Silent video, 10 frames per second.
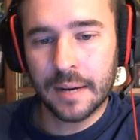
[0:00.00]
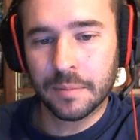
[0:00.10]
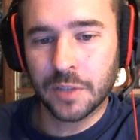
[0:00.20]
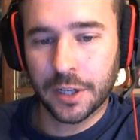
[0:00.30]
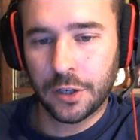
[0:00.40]

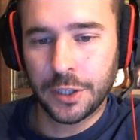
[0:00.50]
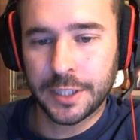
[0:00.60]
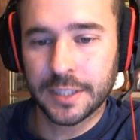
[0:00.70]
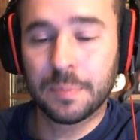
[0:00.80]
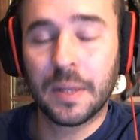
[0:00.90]
Target creature
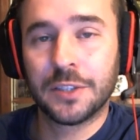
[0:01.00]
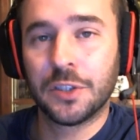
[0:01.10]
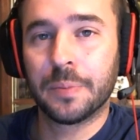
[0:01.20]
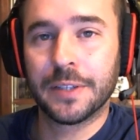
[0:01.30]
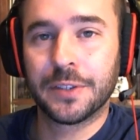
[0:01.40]
gets
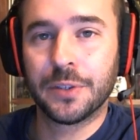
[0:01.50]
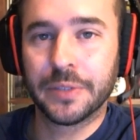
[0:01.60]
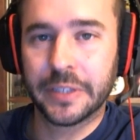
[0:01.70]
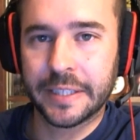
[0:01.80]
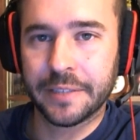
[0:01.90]
+2/+2
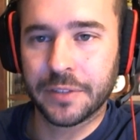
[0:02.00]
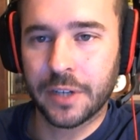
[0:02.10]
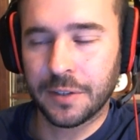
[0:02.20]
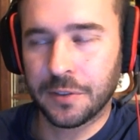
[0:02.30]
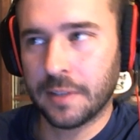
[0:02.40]
until end of
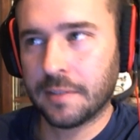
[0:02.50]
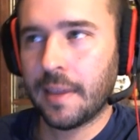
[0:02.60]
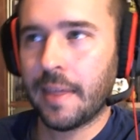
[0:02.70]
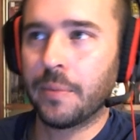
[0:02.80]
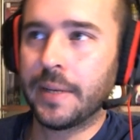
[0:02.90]
turn. So let's say
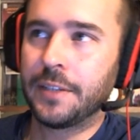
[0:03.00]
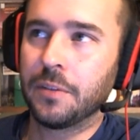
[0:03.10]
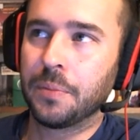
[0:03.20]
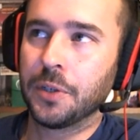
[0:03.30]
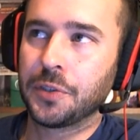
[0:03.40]
that we need to
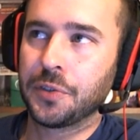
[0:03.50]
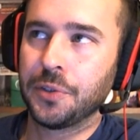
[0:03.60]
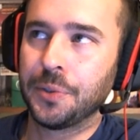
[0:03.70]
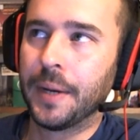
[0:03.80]
push through